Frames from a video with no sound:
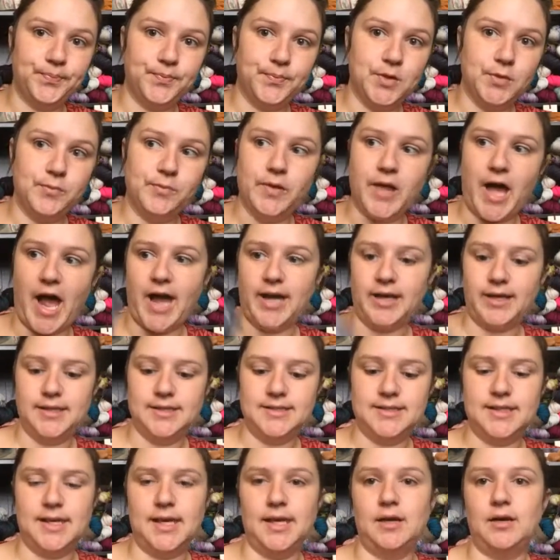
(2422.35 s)
the black
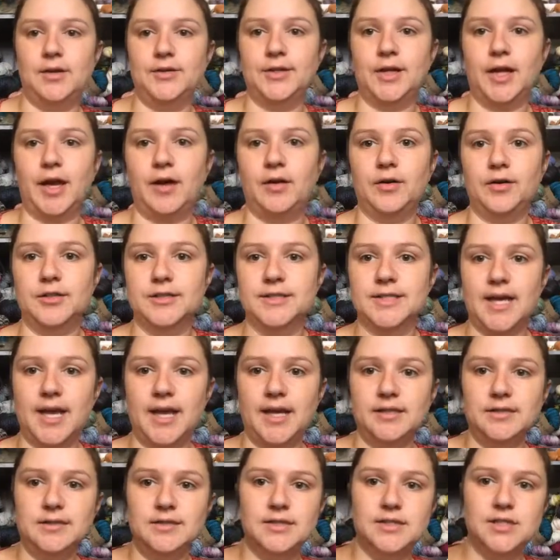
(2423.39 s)
is like on the outer
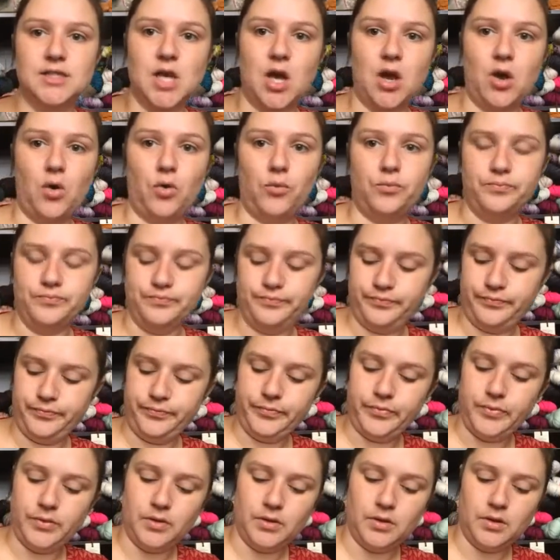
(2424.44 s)
side, so,
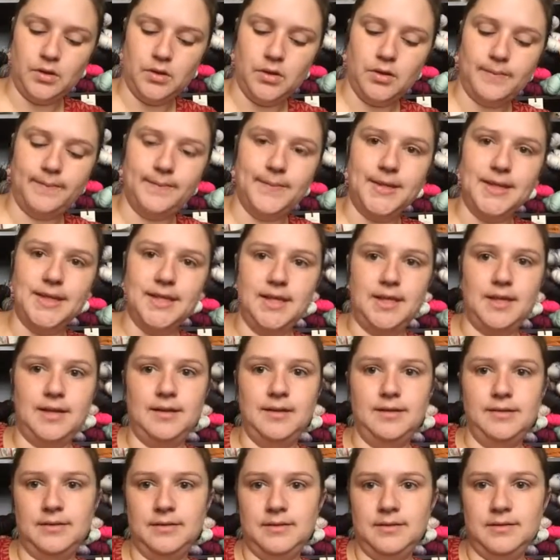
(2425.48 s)
but then
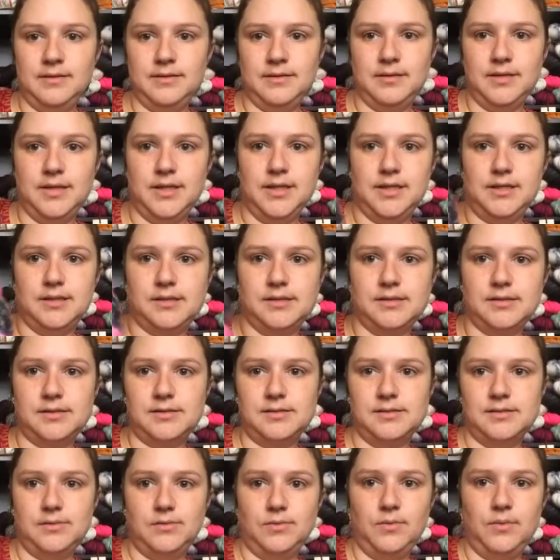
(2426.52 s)
it's
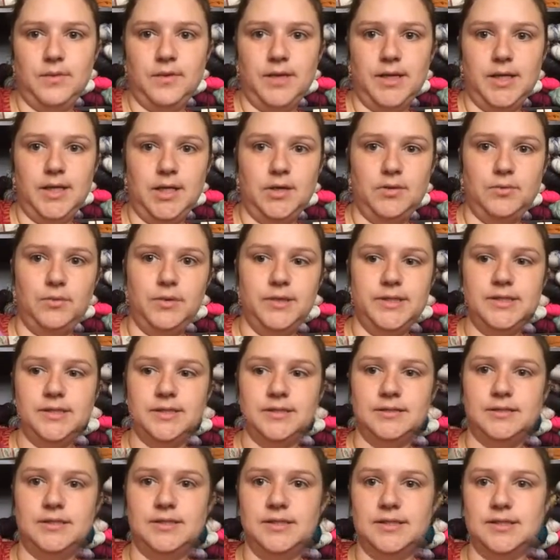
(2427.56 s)

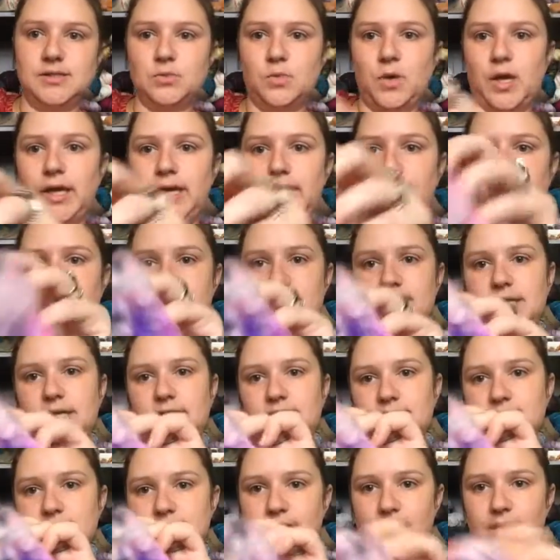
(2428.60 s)
weaseled its way into the
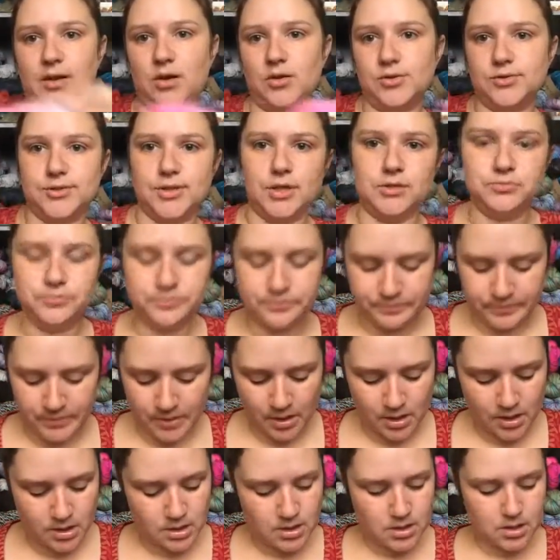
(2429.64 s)
inside also.
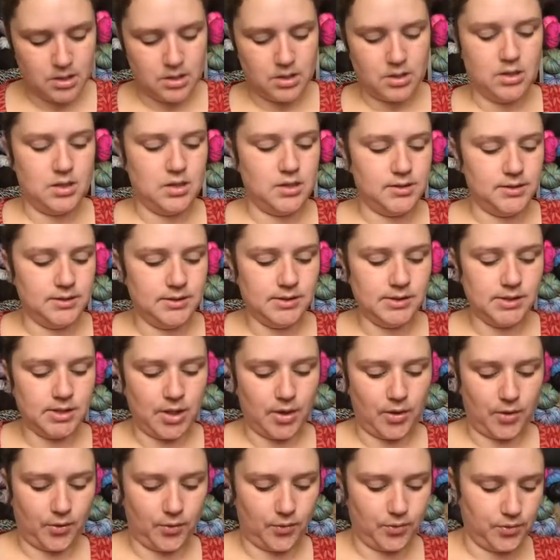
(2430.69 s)

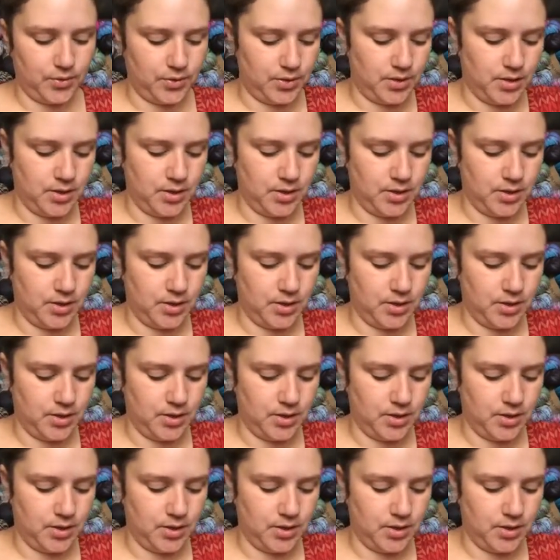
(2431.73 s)
So